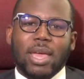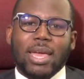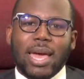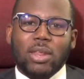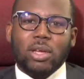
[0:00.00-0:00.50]

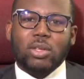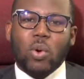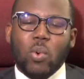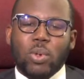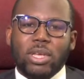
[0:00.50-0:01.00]
cannot
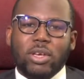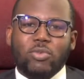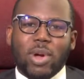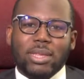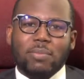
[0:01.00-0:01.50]
only
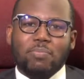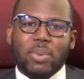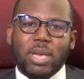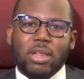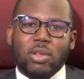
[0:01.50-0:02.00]
grant it
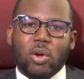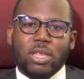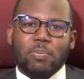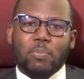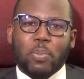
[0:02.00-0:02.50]
based
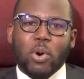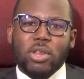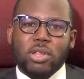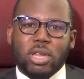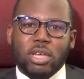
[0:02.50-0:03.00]
on
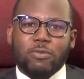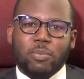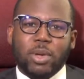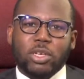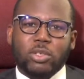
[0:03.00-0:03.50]
personal
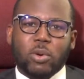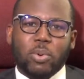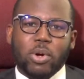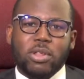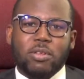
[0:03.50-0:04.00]
information or
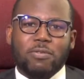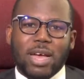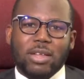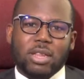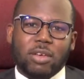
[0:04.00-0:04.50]
personal
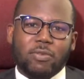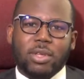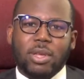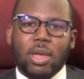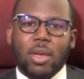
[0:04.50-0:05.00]
facts
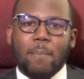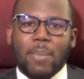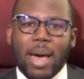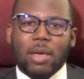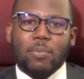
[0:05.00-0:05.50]
given
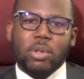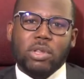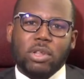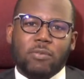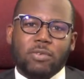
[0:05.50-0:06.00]
by a
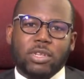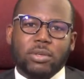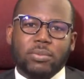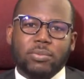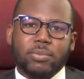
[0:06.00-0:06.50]
police officer.
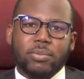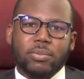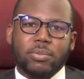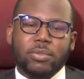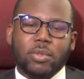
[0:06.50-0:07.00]

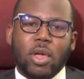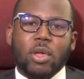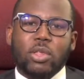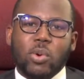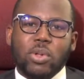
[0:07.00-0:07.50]

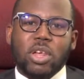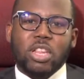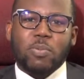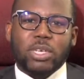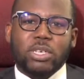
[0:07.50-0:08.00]
Those
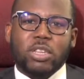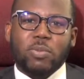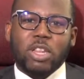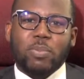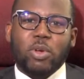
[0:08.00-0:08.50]
suspicions
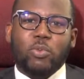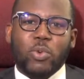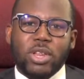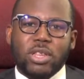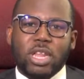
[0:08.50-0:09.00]
must be
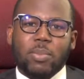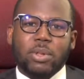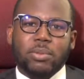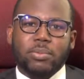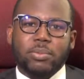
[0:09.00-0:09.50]

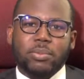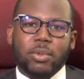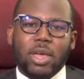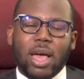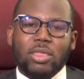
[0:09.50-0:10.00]
reasonable
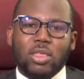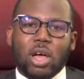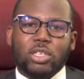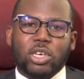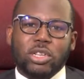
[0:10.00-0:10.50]
and
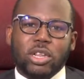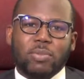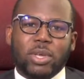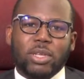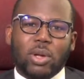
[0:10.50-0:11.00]
not just
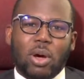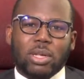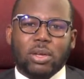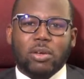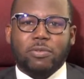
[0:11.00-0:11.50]
something
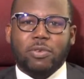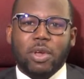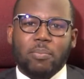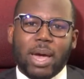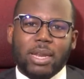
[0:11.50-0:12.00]
thought of
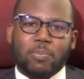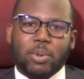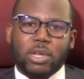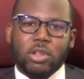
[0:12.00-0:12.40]
by the police